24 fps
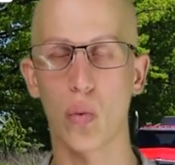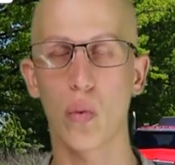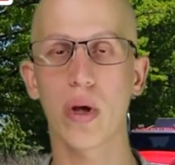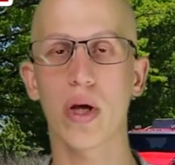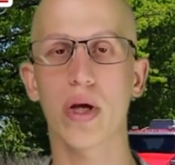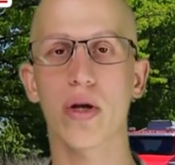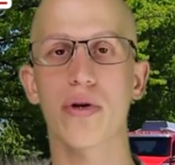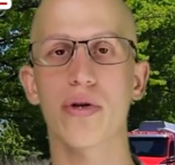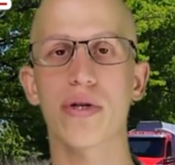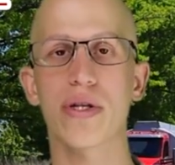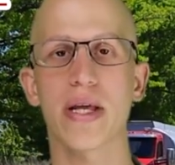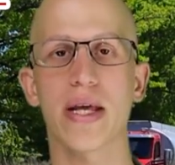
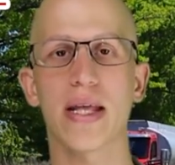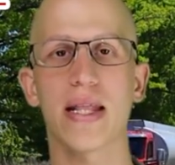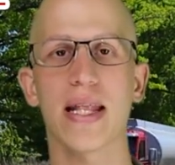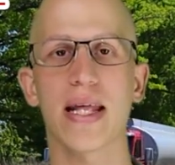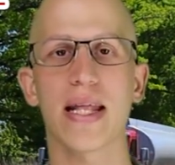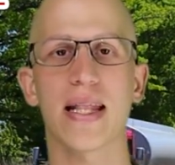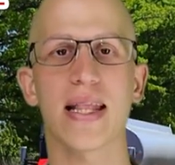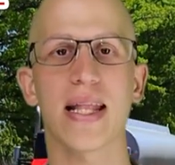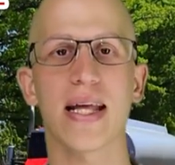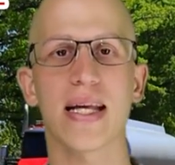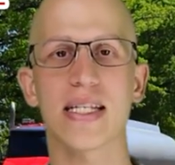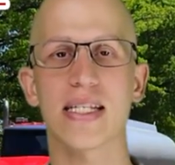We
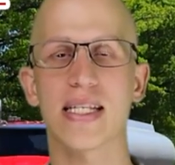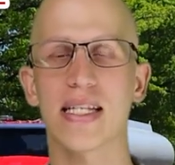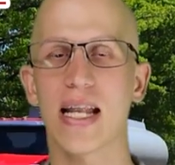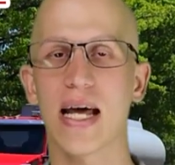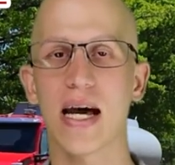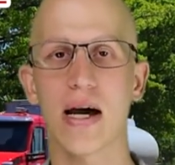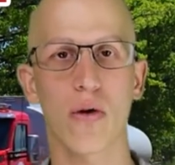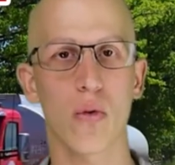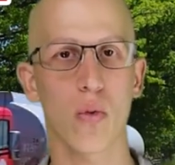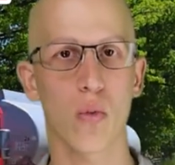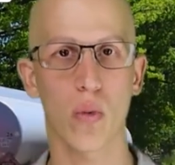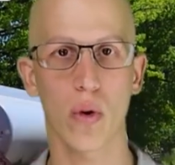understand that that's
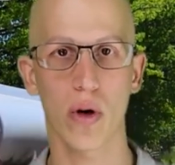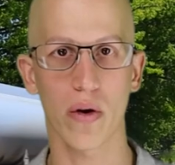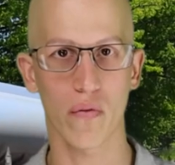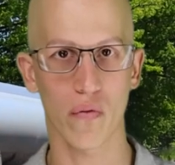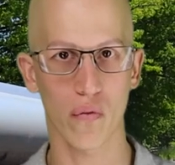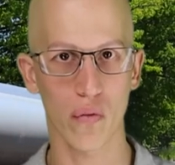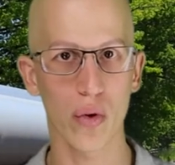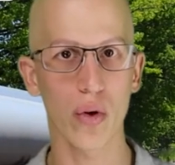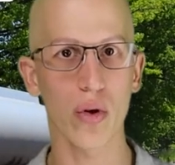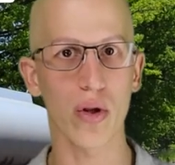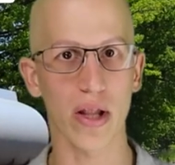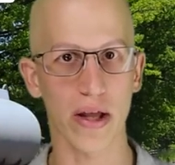not
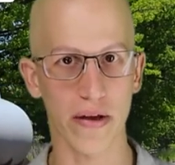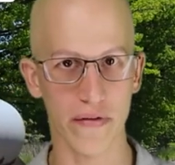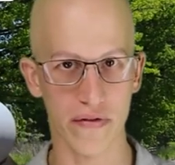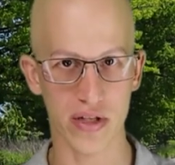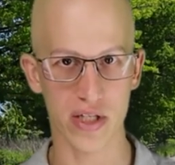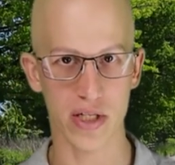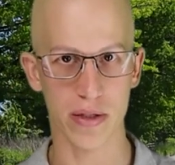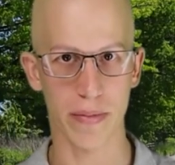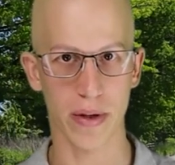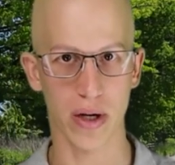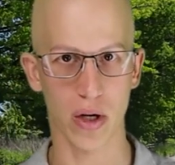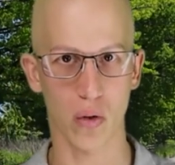what real
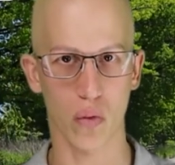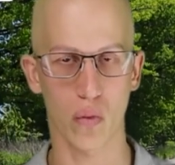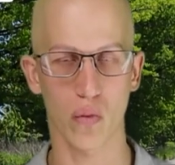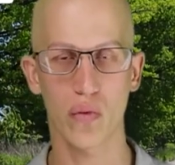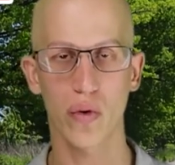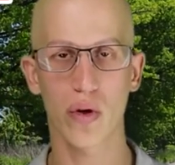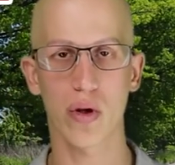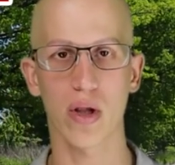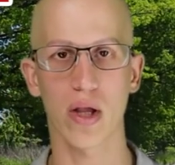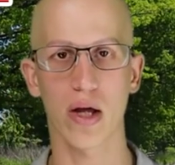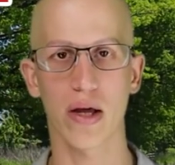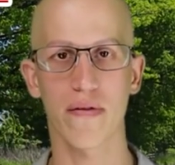life is about.
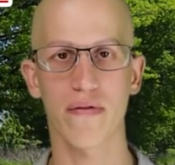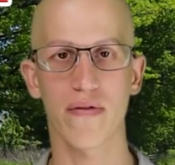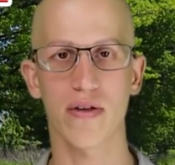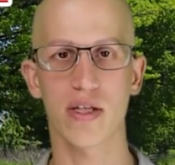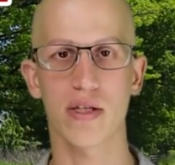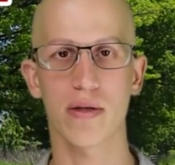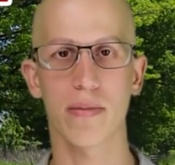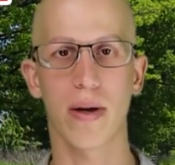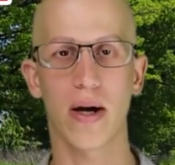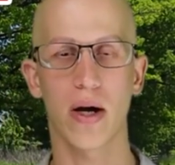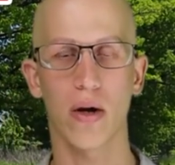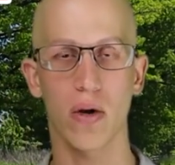Real
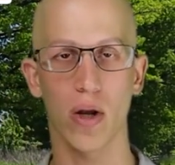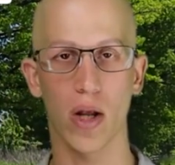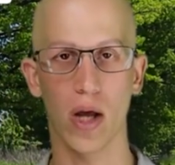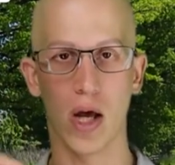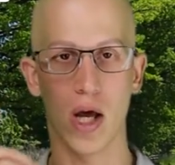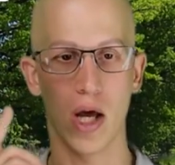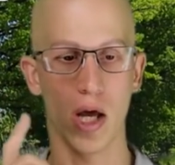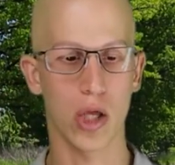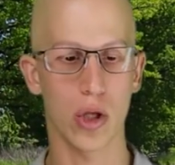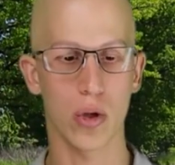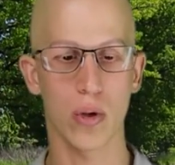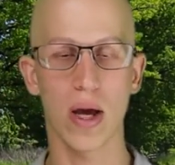life is about,
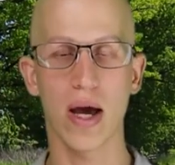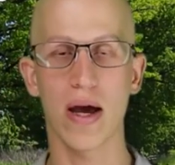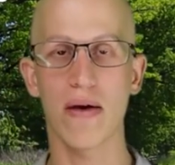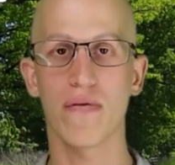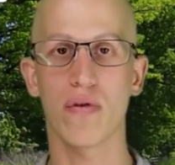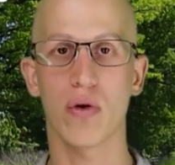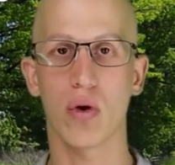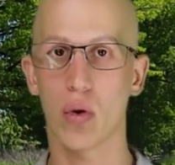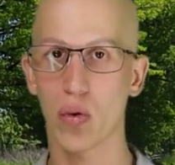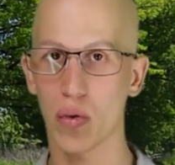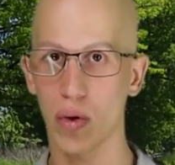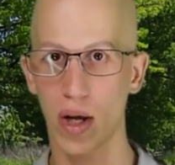you
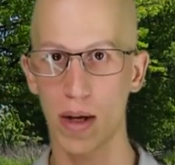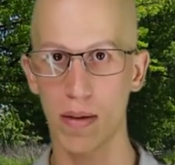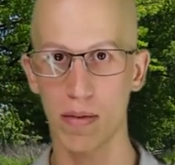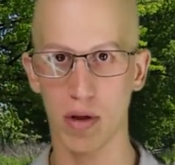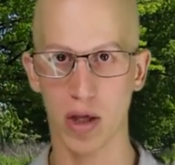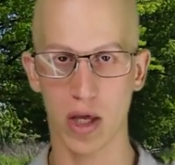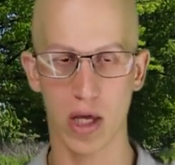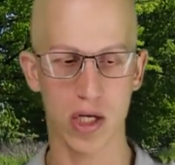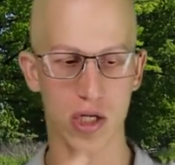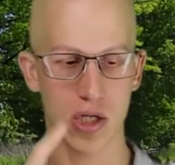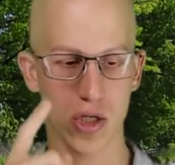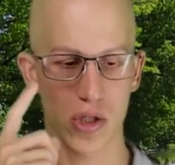have your own
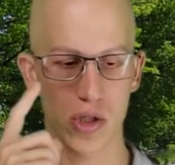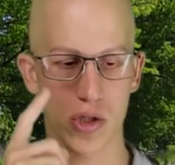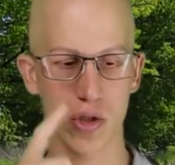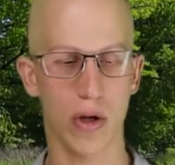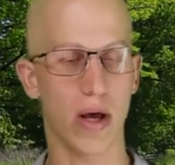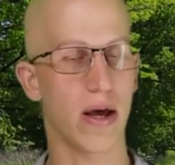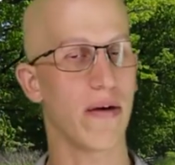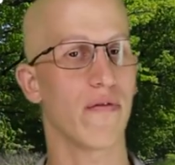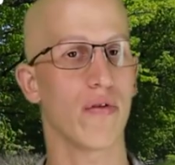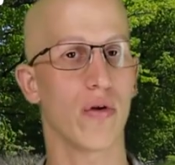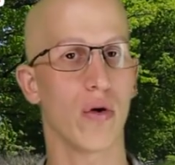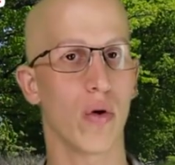
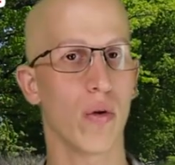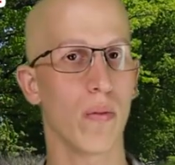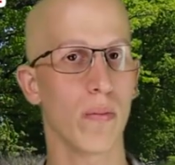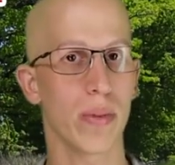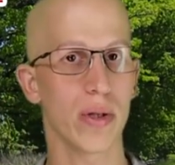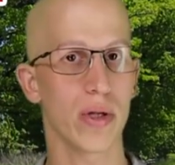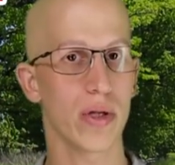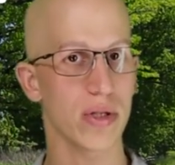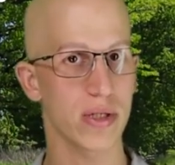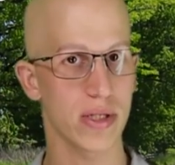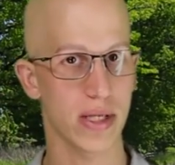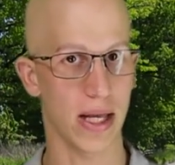obligations, you have your
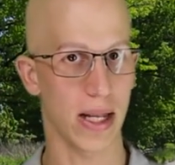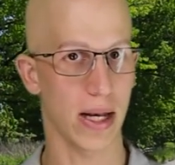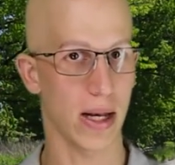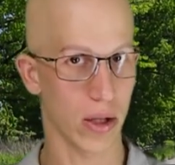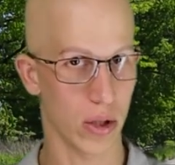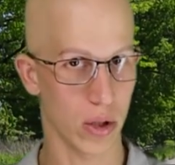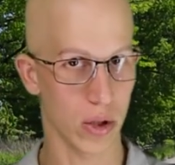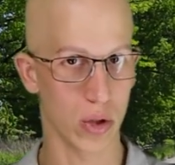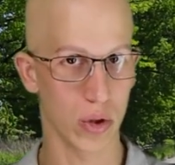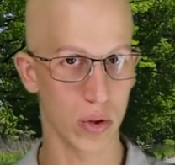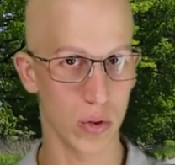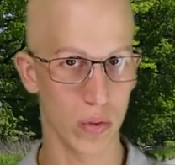own bills
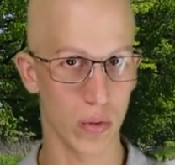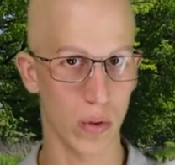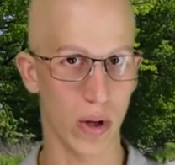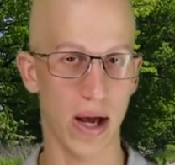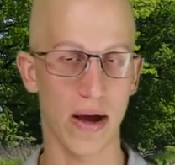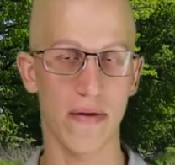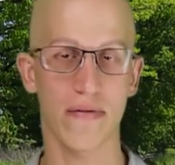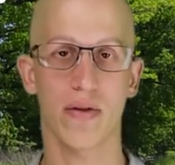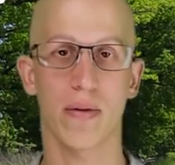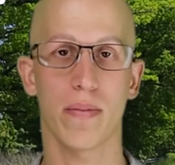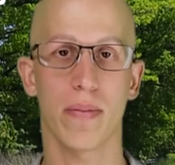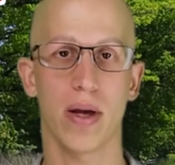that
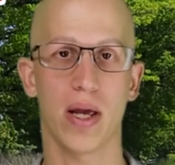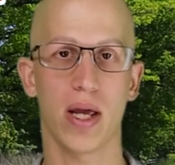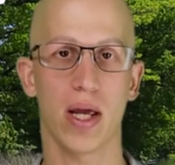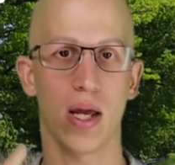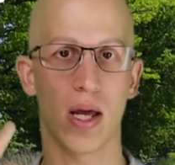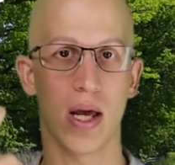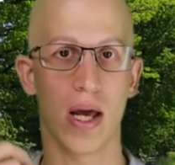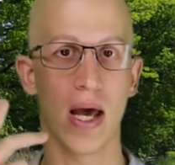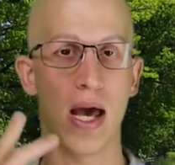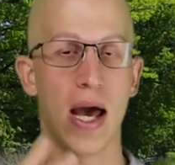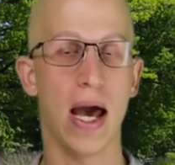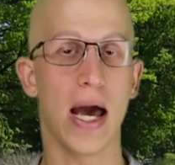you have to
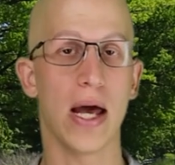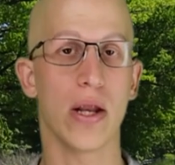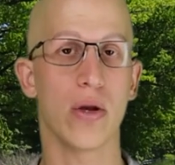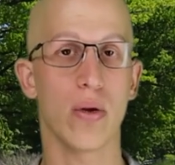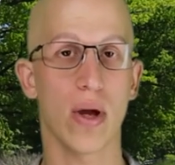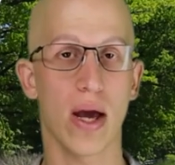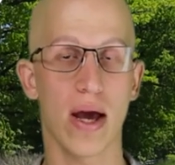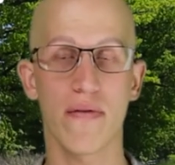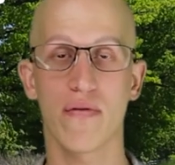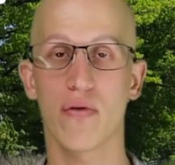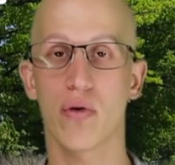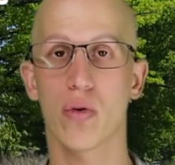pay,
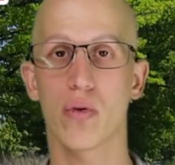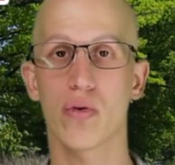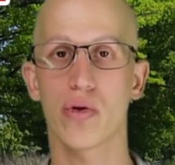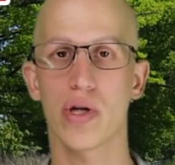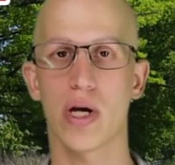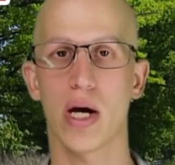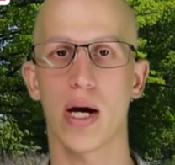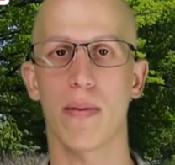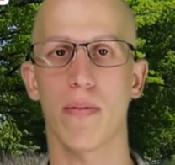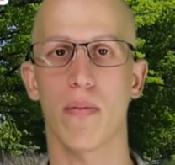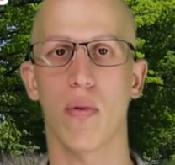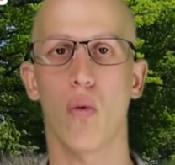and you have your
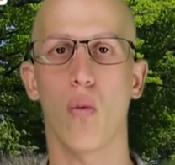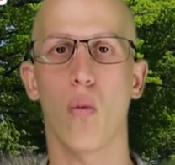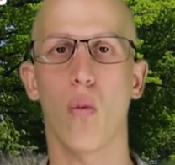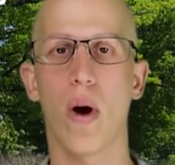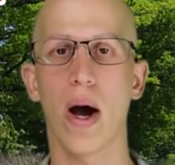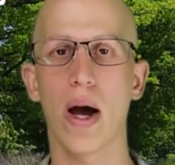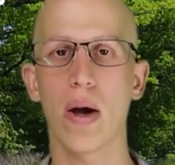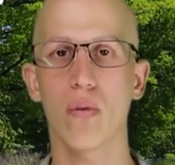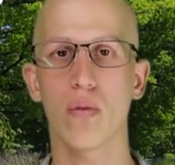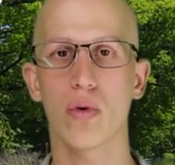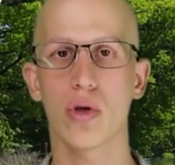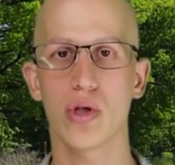own job.
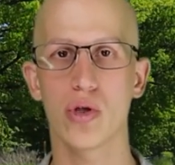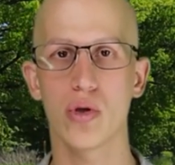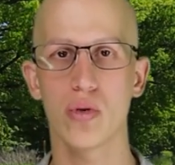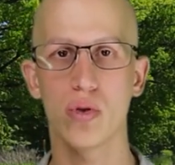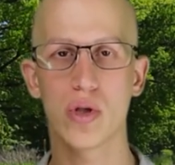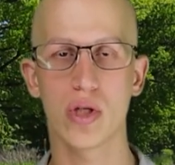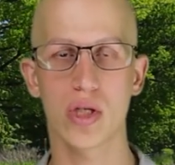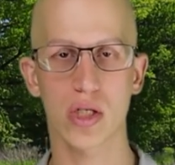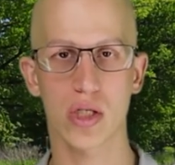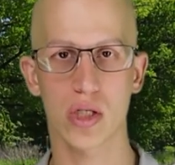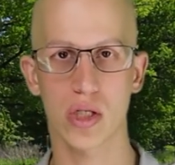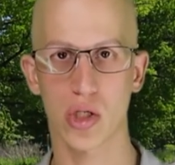Why would
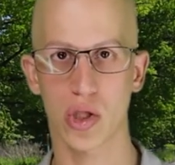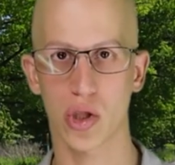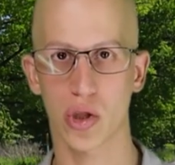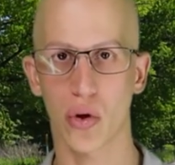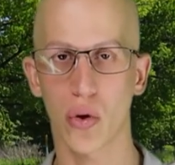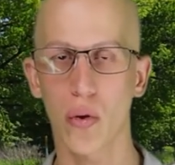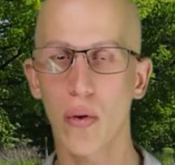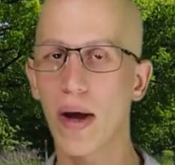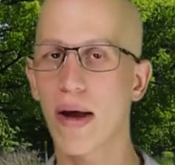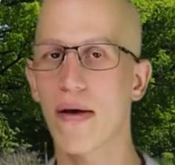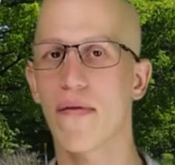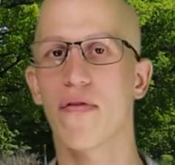you
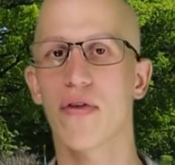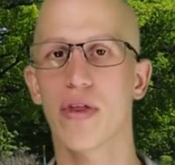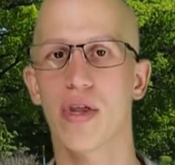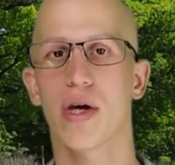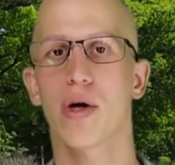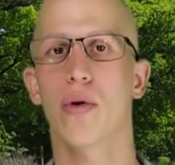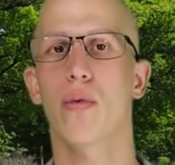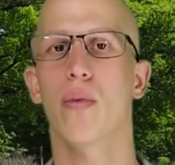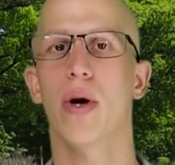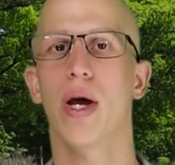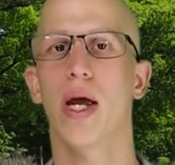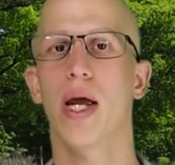just throw
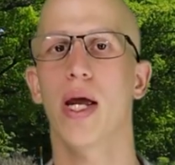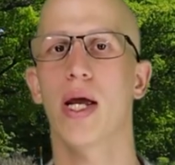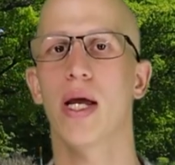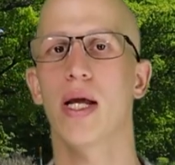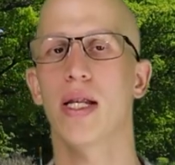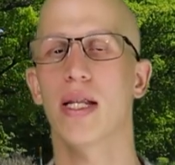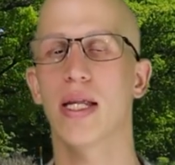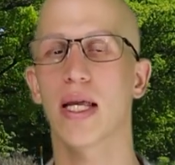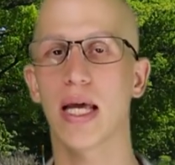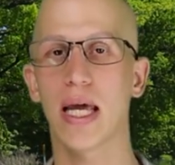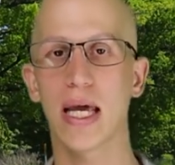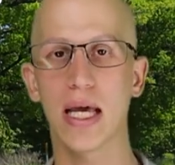everything
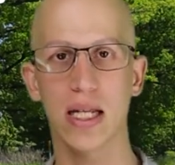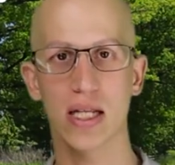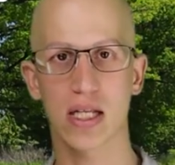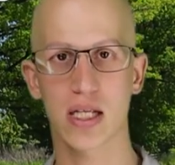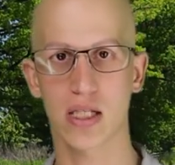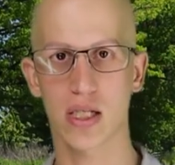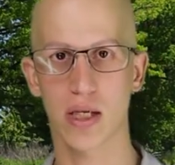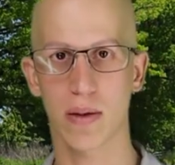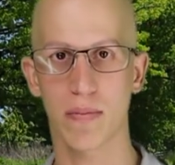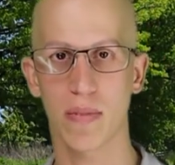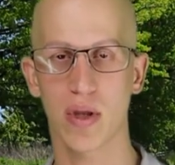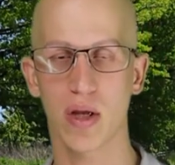away to get
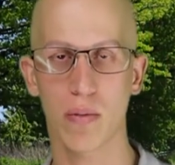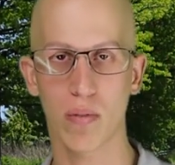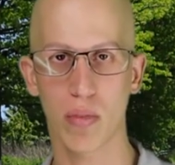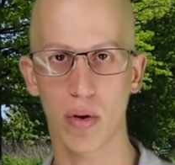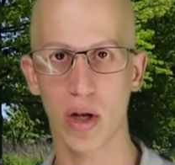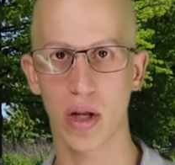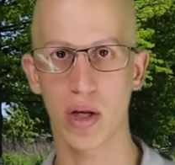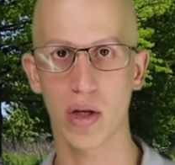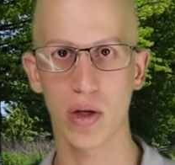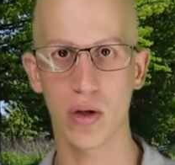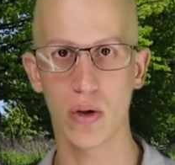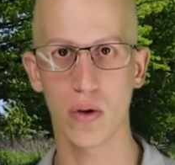into
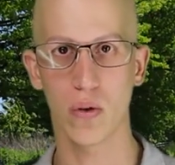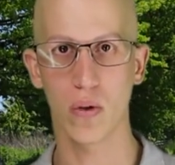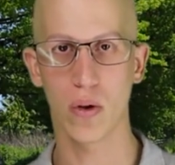something brand